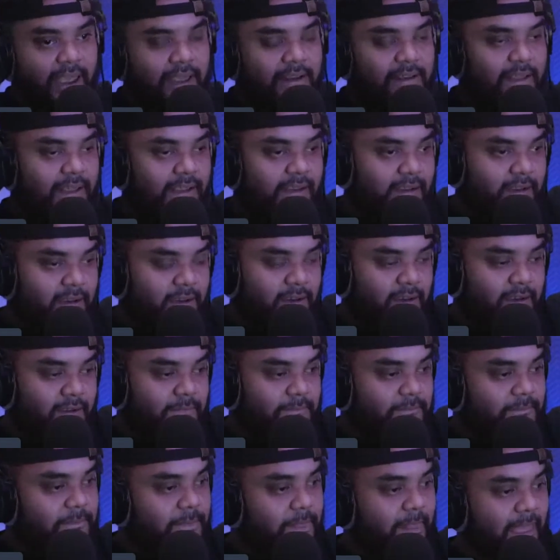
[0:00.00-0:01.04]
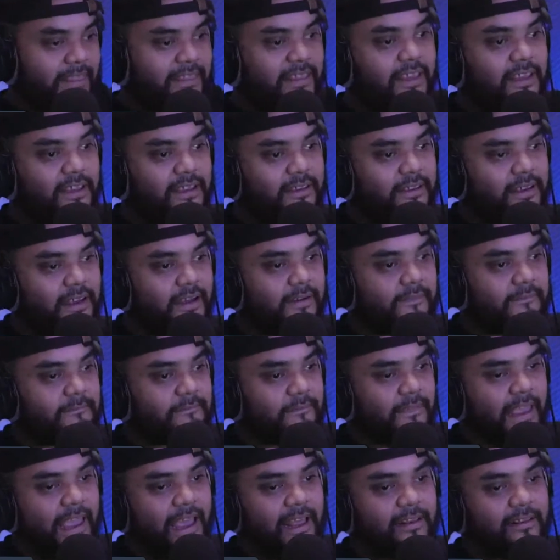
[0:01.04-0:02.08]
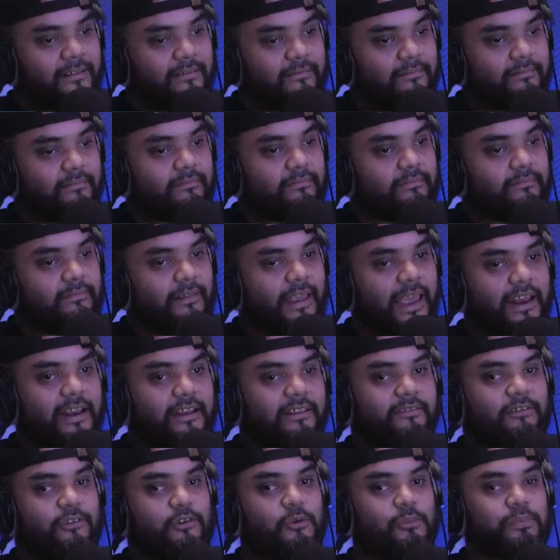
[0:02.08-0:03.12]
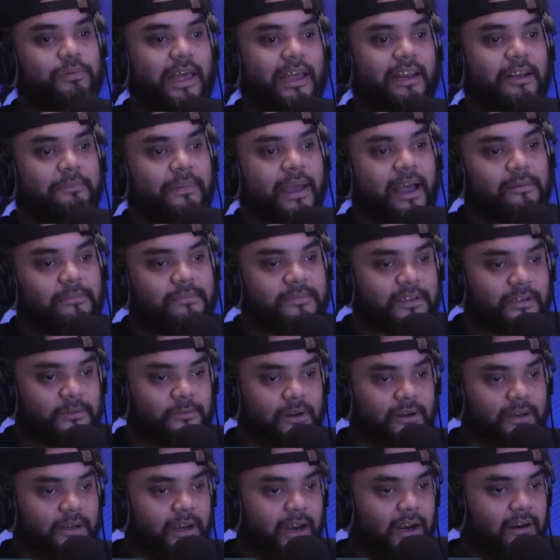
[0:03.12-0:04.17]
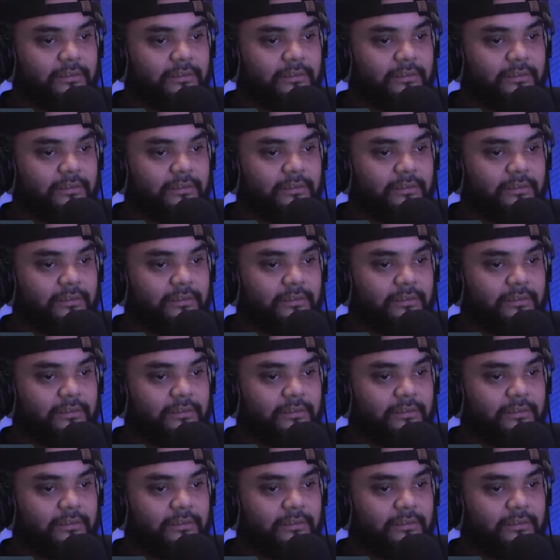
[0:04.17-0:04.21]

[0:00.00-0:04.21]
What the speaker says: like I think he had he had 2 platinum albums in one year.